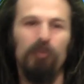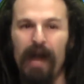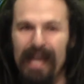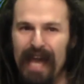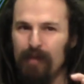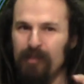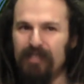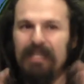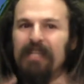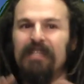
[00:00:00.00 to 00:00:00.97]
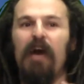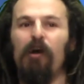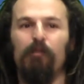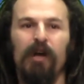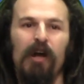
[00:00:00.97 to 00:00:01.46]
so my animals didn't
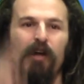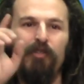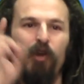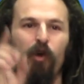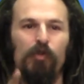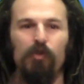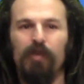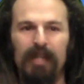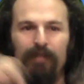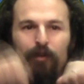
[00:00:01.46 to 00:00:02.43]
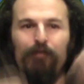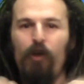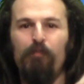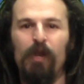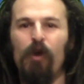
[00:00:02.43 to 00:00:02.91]
help, though you can leave your
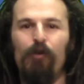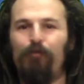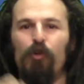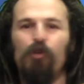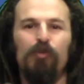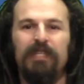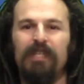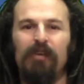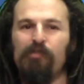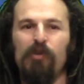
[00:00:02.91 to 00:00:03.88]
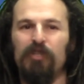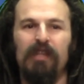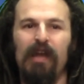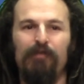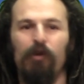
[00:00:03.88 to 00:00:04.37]
vote below for who is still the most
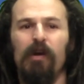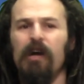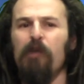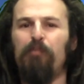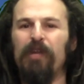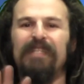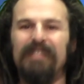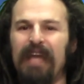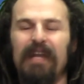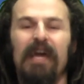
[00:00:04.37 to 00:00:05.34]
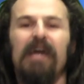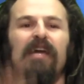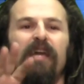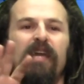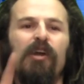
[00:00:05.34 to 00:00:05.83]
delightful. But instead,
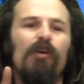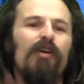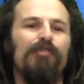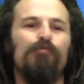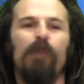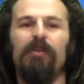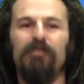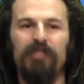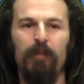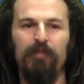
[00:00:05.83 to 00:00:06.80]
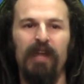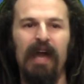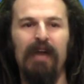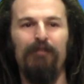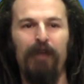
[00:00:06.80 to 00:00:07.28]
here are the runners-up that
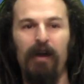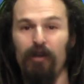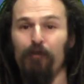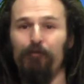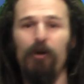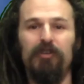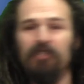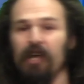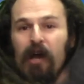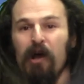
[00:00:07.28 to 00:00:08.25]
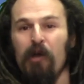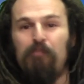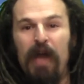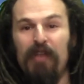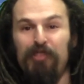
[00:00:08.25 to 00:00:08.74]
I have found. First,
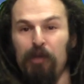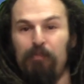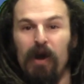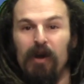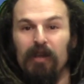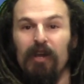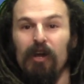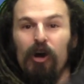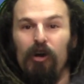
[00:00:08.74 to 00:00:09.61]
Bantha Pug.